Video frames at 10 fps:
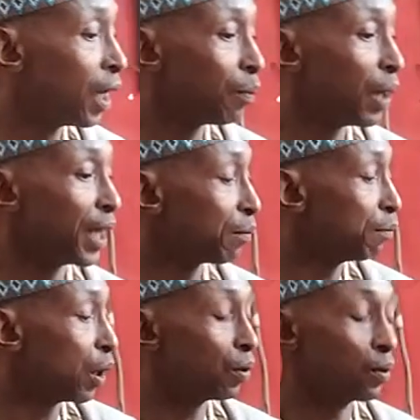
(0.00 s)
playing
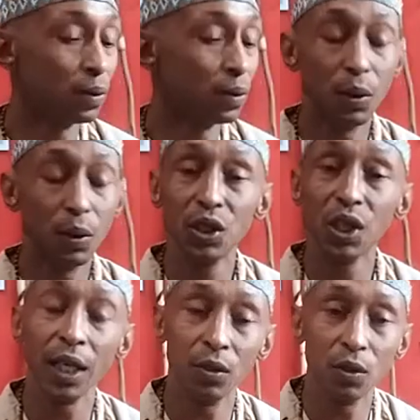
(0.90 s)
bow, which
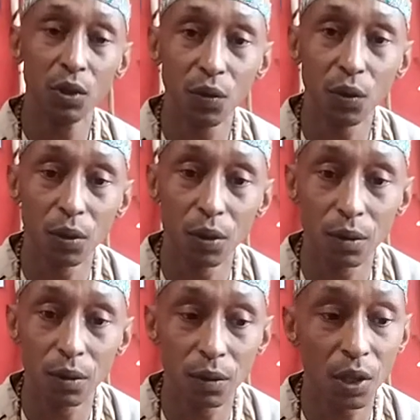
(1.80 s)
I use
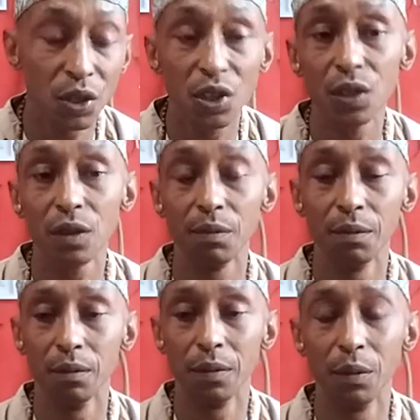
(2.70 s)
for not just
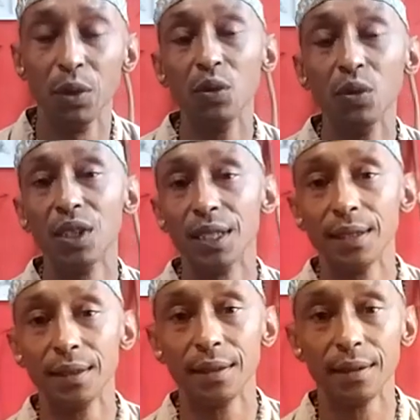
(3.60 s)
music.
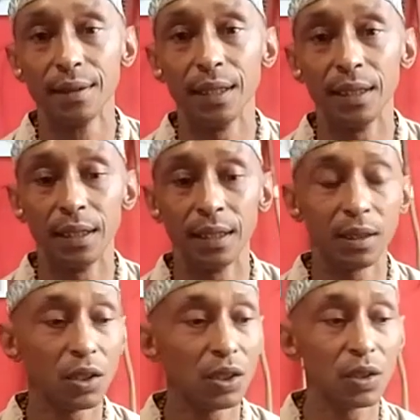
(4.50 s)
It's
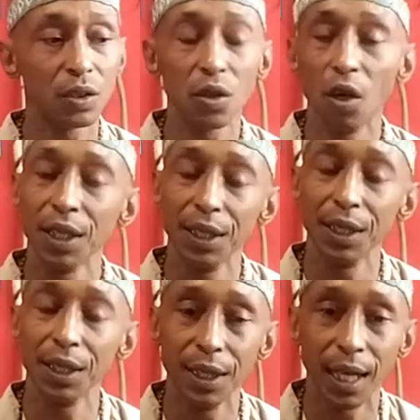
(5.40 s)
not just song and
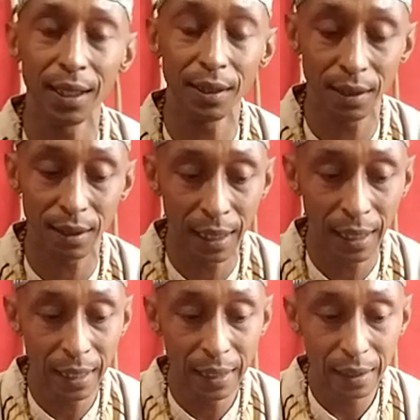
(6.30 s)
dance.
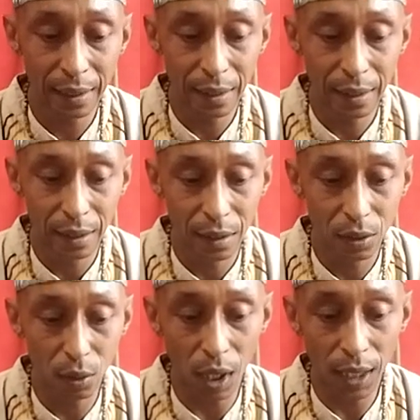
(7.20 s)

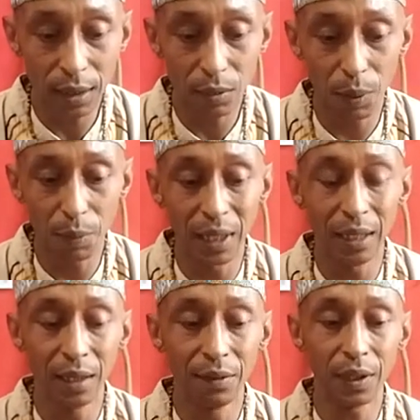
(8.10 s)
To us, we
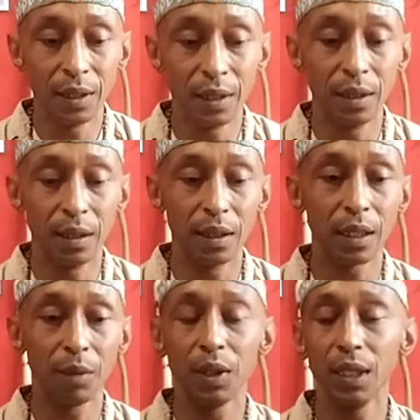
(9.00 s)
believe in
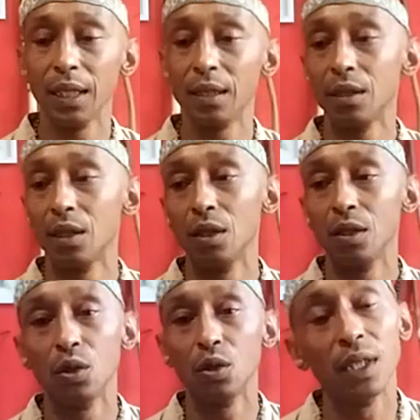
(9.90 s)
something that the
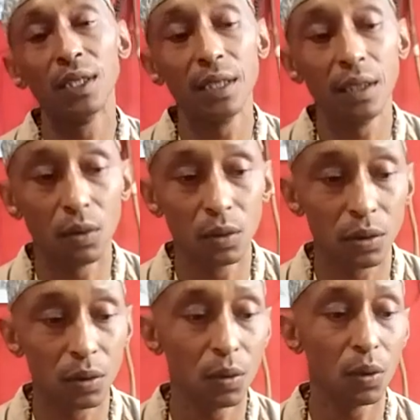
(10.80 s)
Joansi
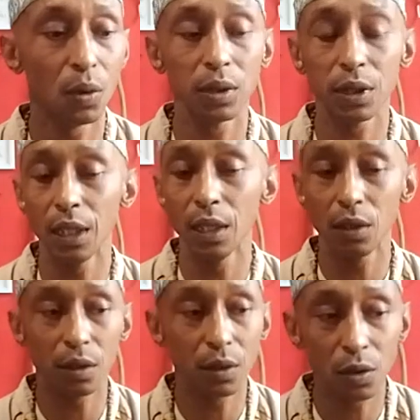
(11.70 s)
also calls
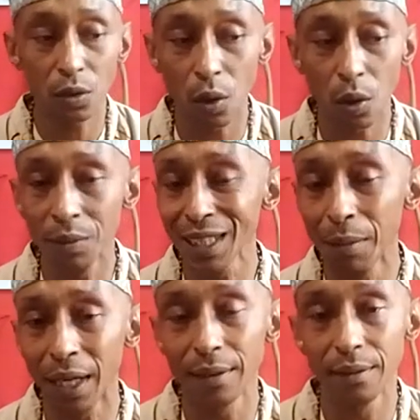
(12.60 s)
komtima.